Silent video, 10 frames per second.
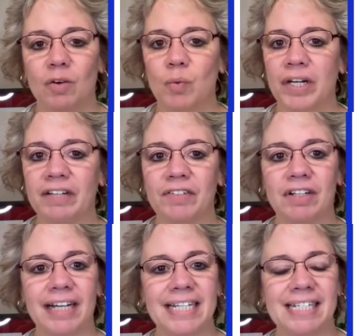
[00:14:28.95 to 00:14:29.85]

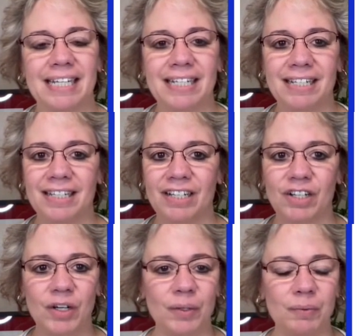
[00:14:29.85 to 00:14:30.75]
Whenever I did
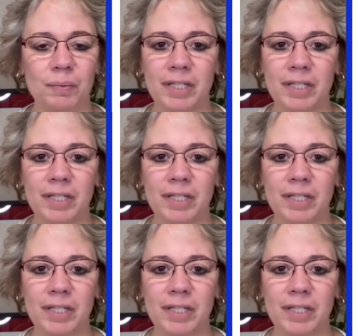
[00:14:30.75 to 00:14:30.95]
the code